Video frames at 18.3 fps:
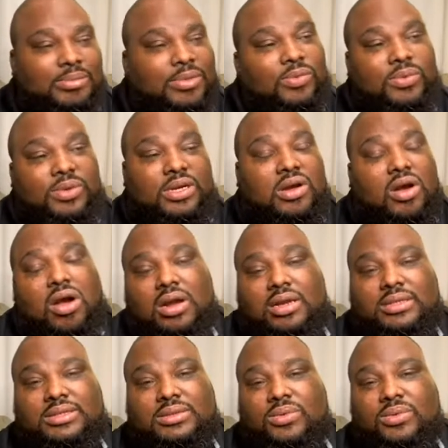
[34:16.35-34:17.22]
But
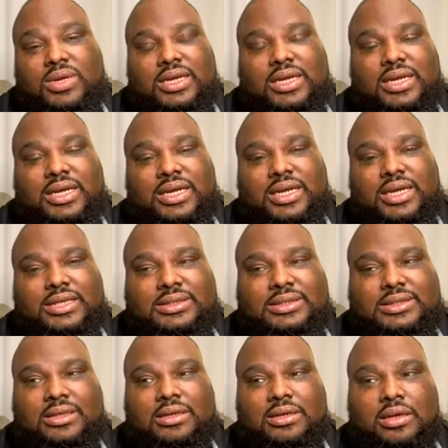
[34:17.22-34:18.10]
regardless of what it
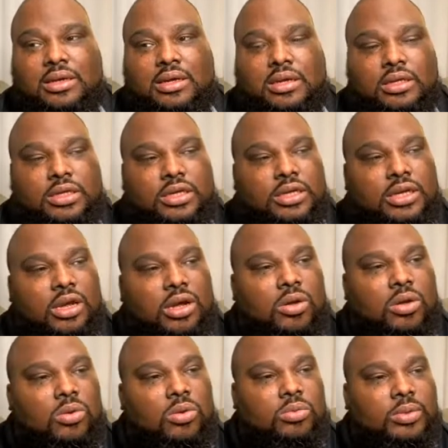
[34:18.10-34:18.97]
is, you
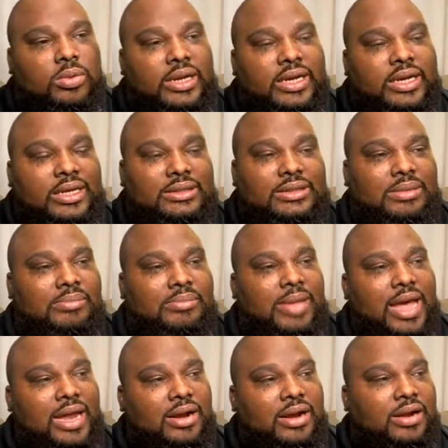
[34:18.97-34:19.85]
know, it doesn't
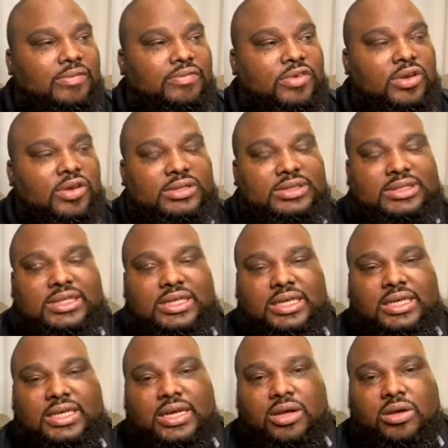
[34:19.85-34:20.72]
matter if you're a
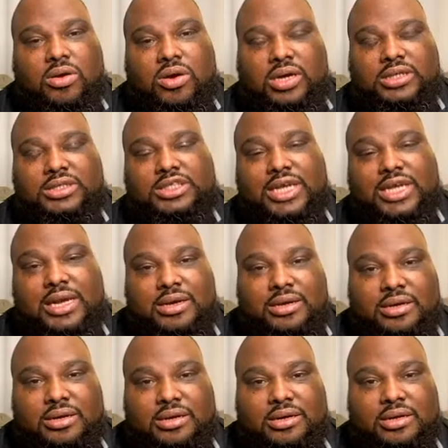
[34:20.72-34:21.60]
CEO or a
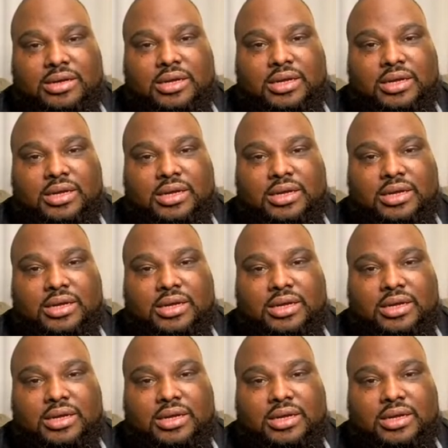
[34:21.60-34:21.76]
janitor,